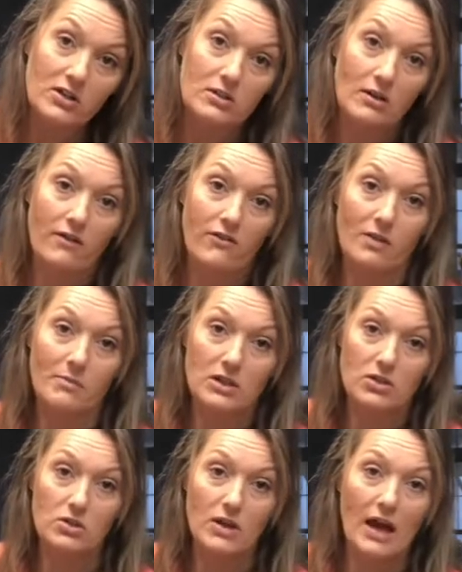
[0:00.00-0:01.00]
So I've got my
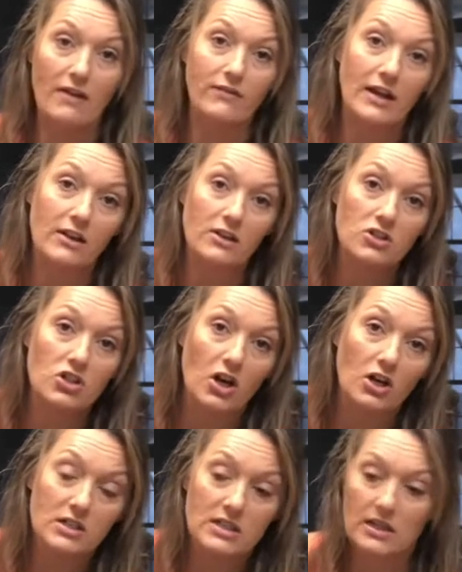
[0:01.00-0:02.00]
2 half-gallon
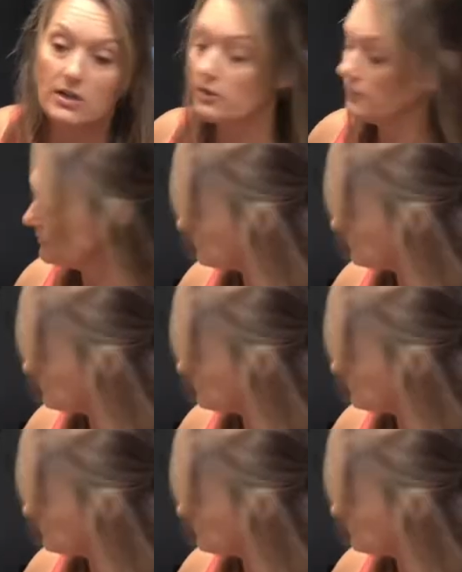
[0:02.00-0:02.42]
jars here.